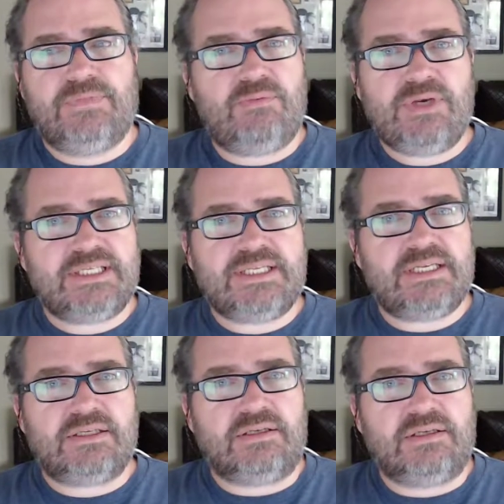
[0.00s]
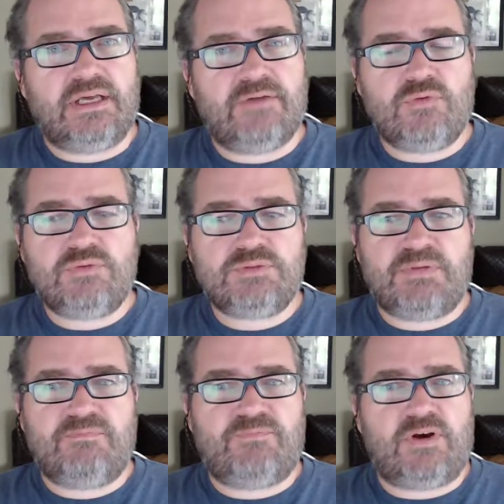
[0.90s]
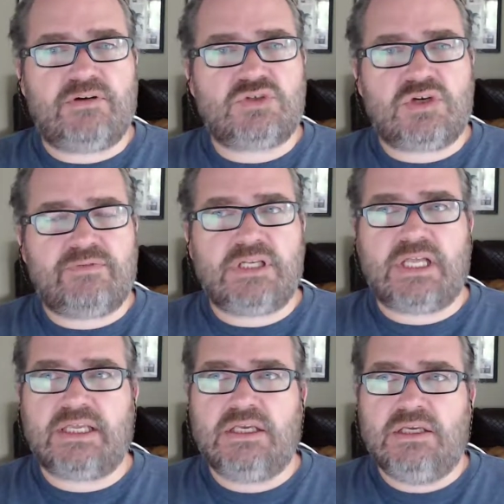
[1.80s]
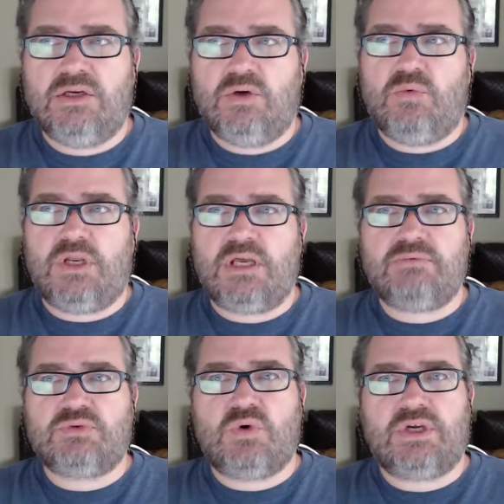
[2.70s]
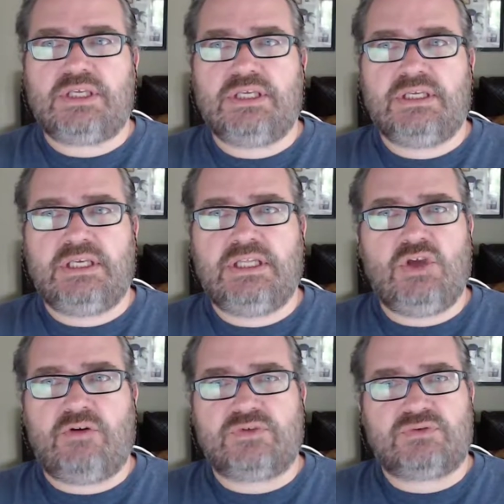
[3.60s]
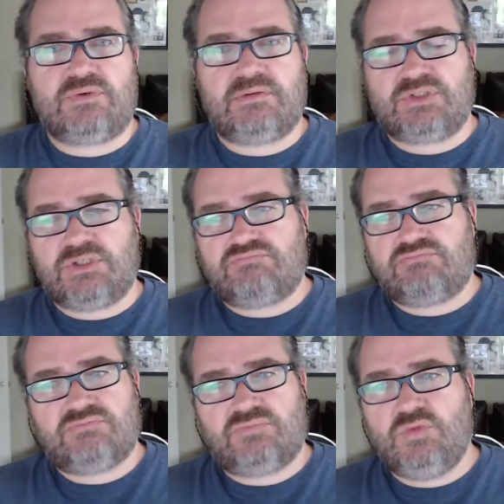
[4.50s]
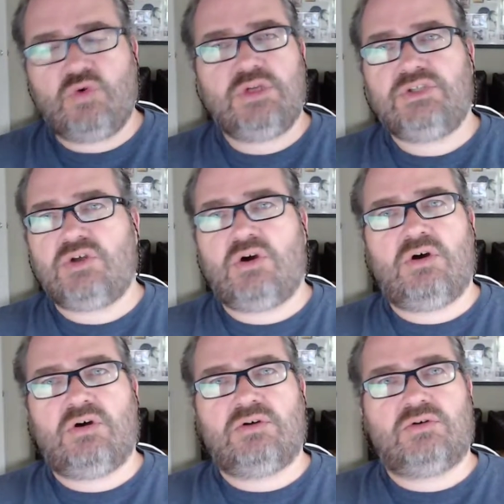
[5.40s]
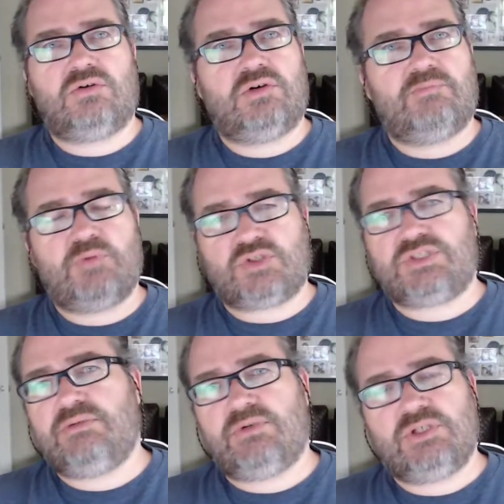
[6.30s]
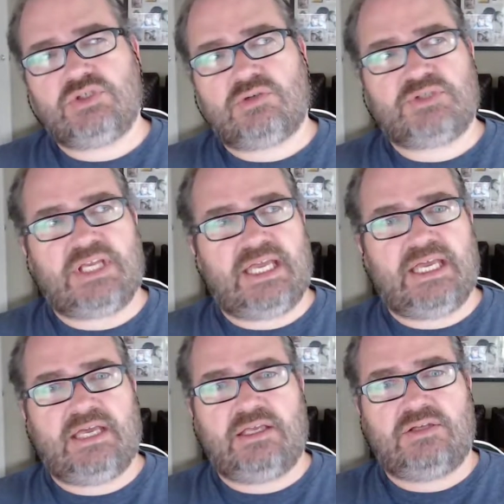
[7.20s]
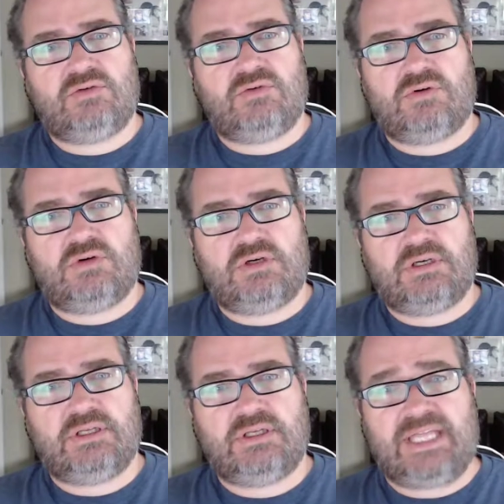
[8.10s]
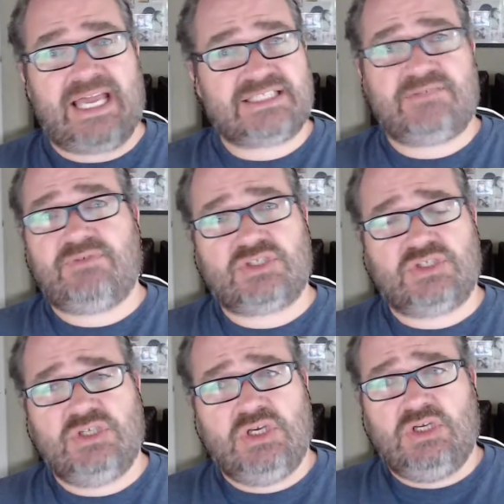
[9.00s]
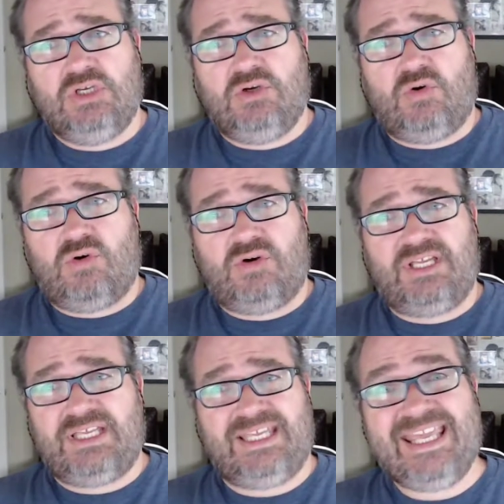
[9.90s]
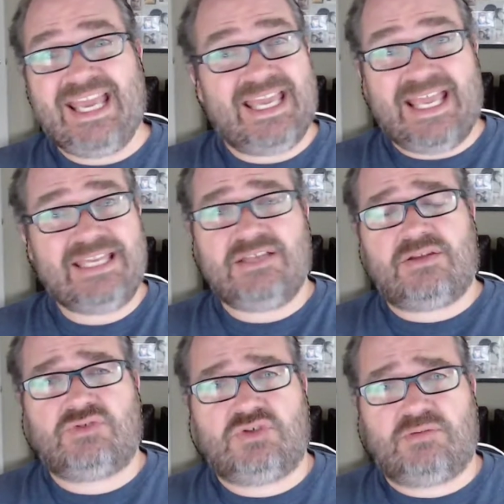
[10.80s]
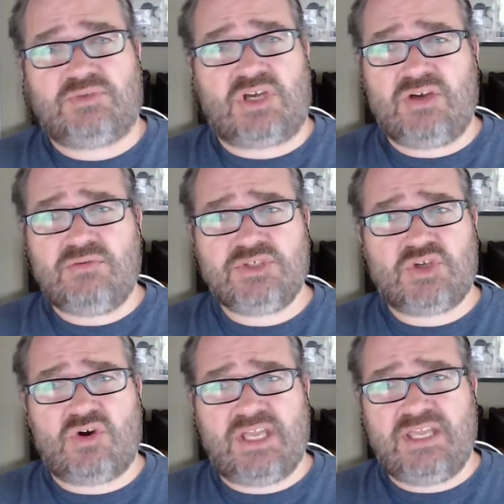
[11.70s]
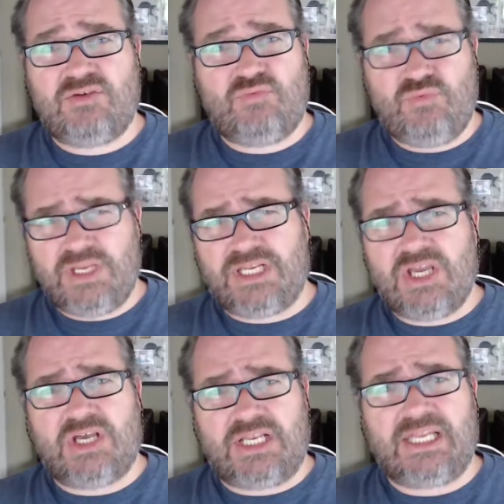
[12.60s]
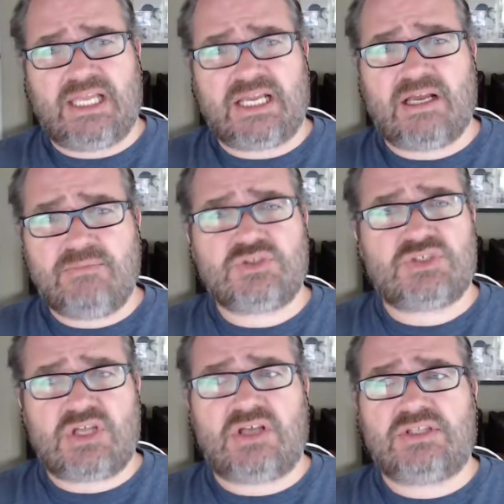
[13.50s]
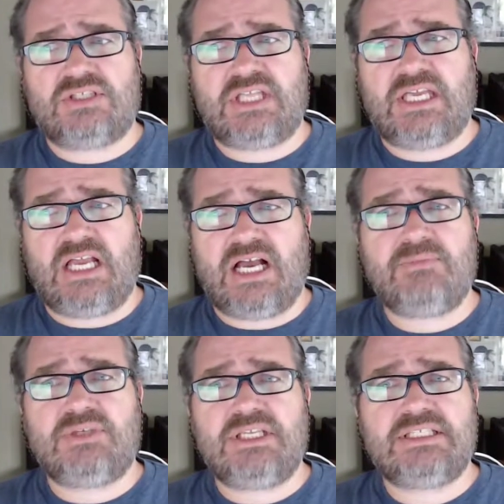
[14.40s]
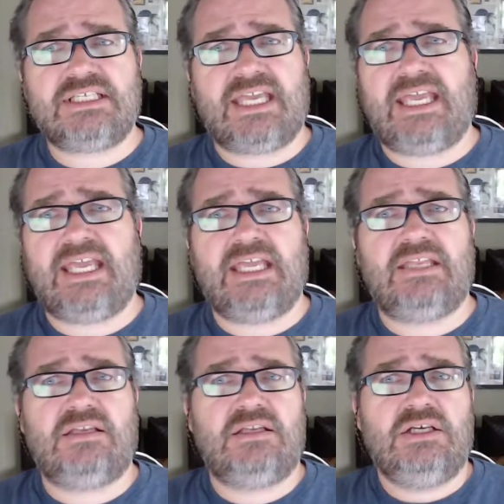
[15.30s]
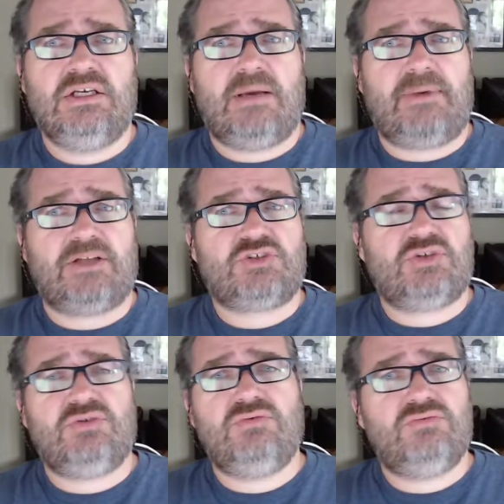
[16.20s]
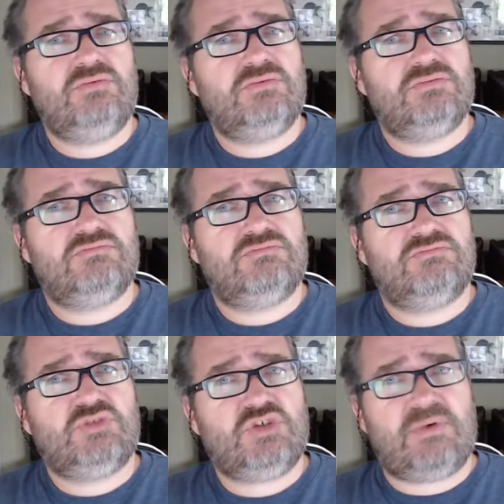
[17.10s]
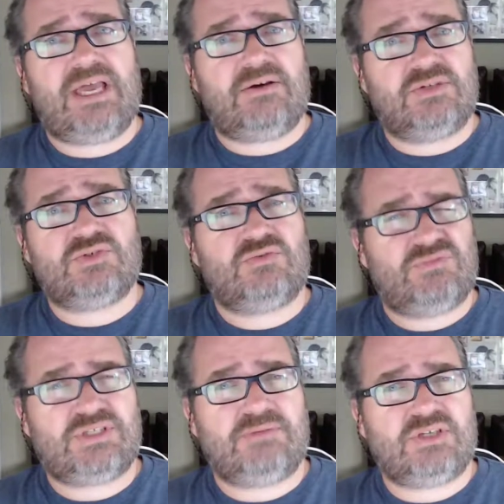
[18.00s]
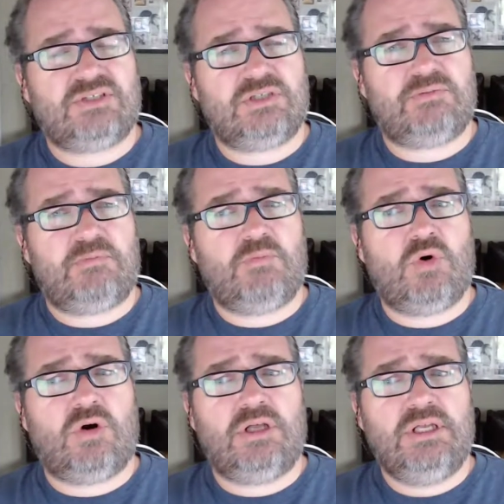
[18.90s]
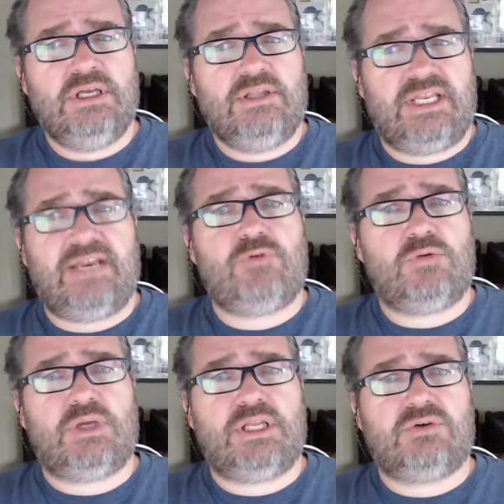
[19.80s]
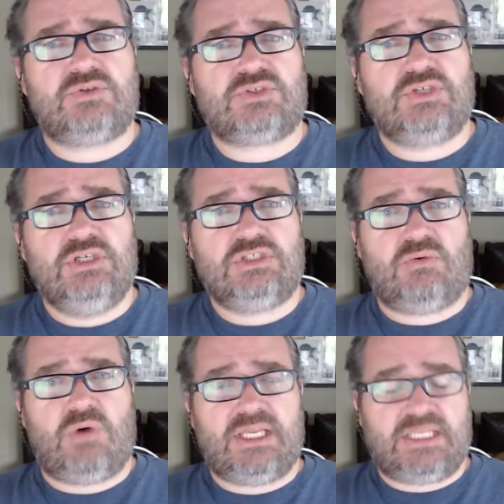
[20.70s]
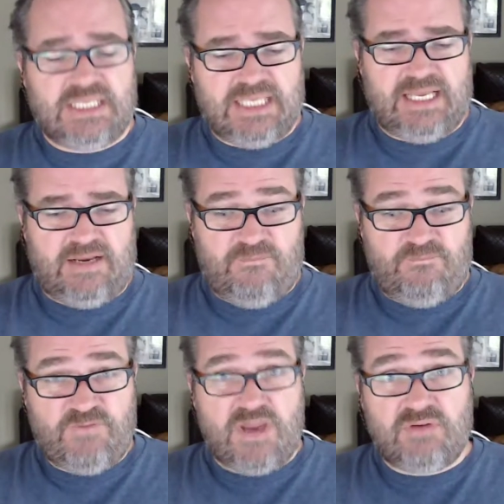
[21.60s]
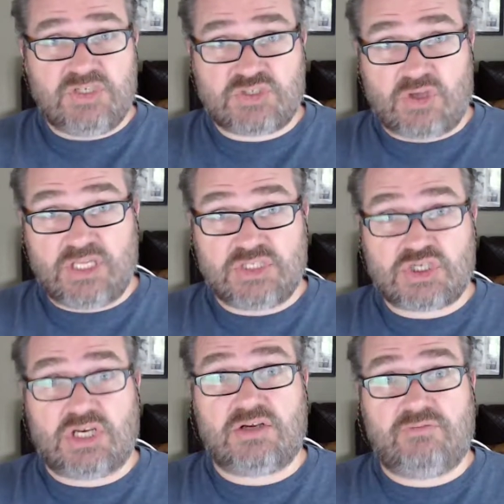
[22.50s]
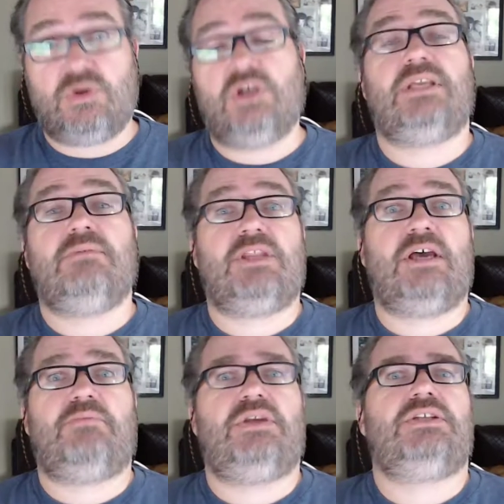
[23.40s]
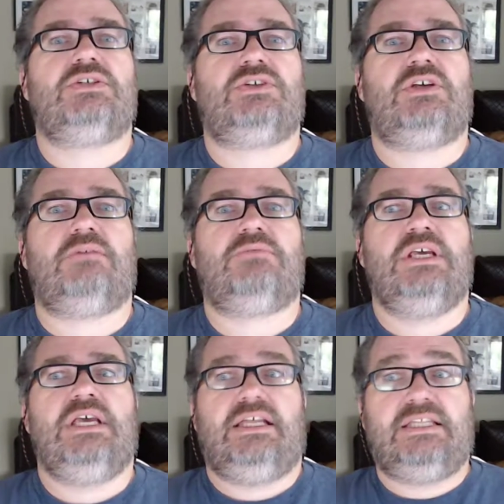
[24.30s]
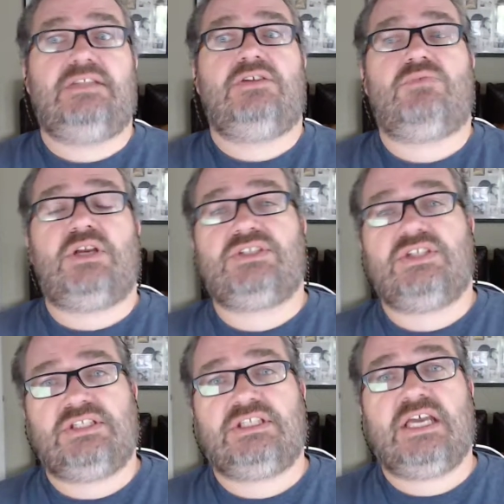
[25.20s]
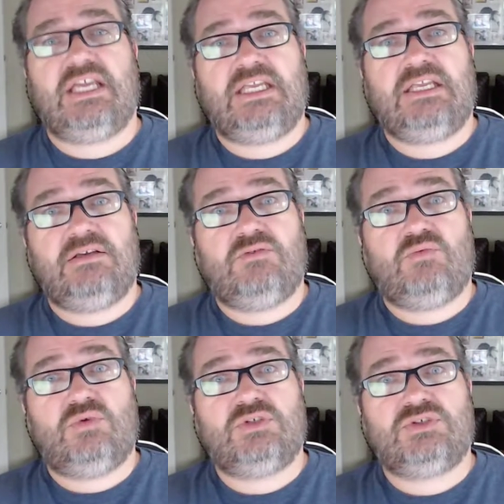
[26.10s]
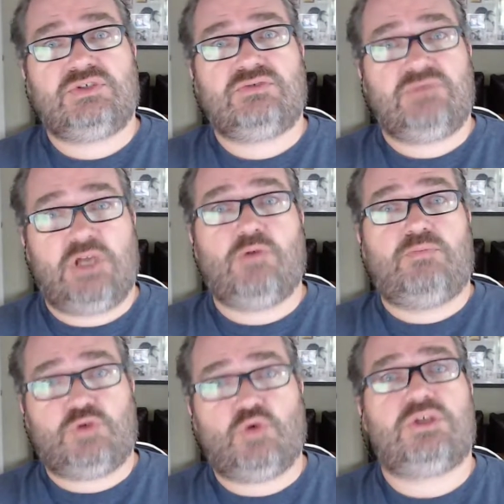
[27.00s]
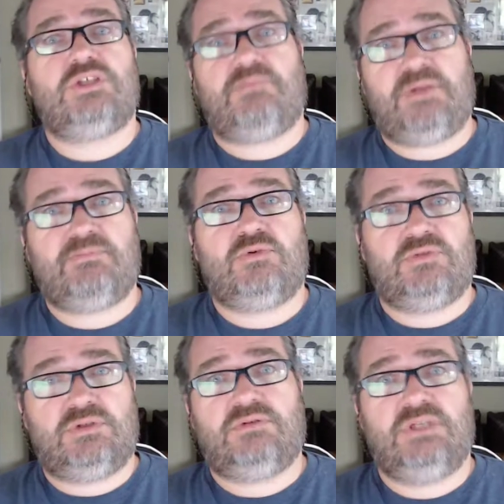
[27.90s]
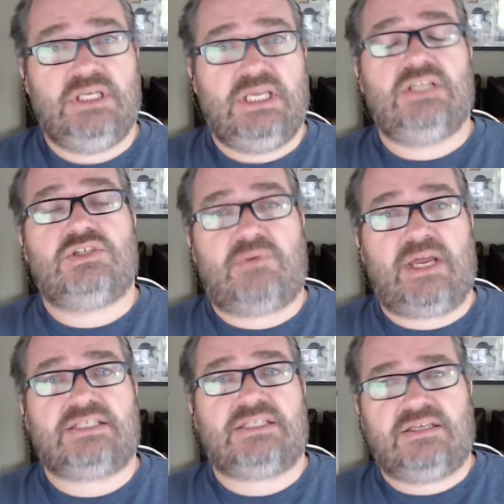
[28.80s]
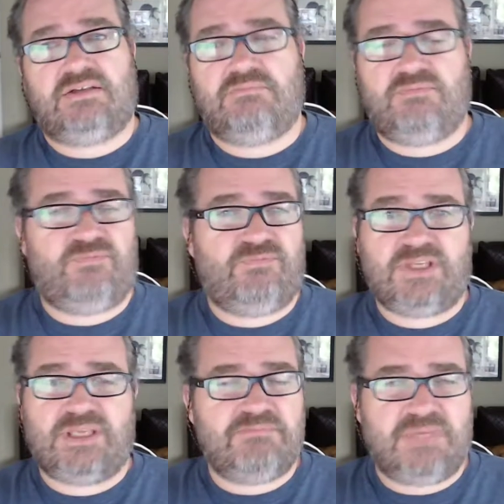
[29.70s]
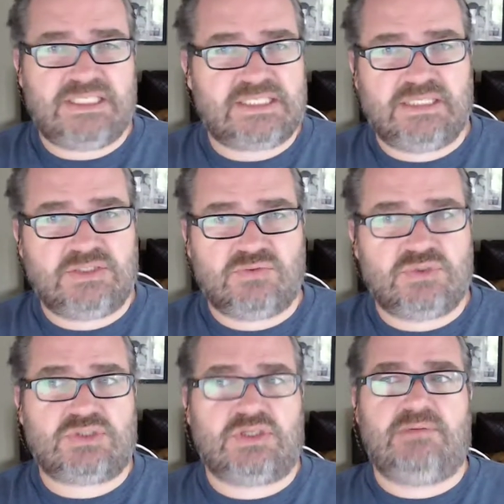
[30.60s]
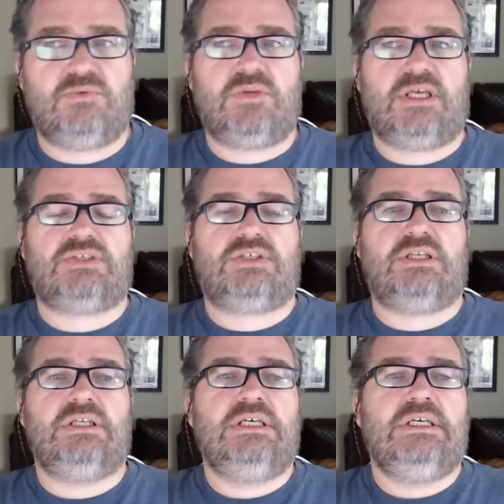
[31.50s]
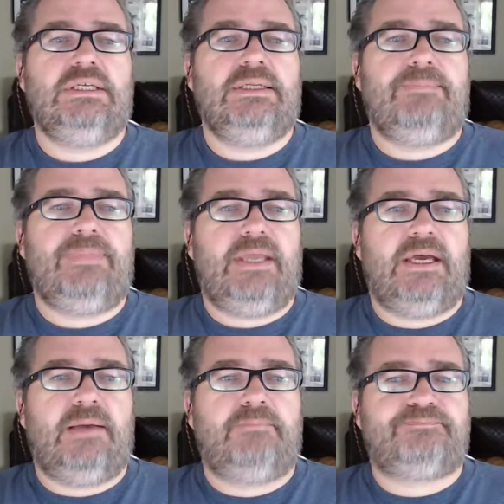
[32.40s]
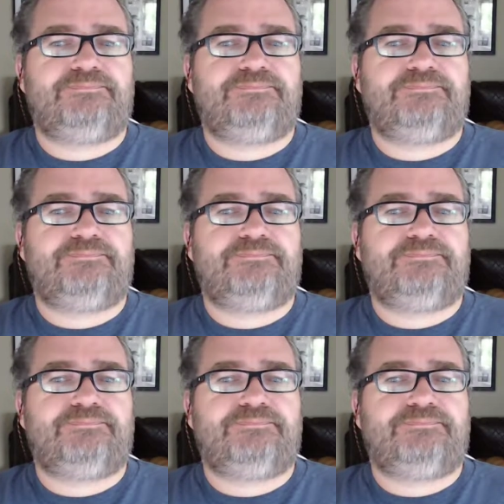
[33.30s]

I really didn't. I've always been very driven. Like when I was working in the office, when I was at Naughty Dog or at Boxy, one of the jobs I had, or at Activision or EA, any of those jobs, I always got in really early. Like I would start the day, I would need to get in about two hours or sometimes a little bit more than everyone else so I could get a very solid chunk of work in without being disturbed. And then the rest of the day was help talking to people and interacting and fucking meetings all the time and all that shit. The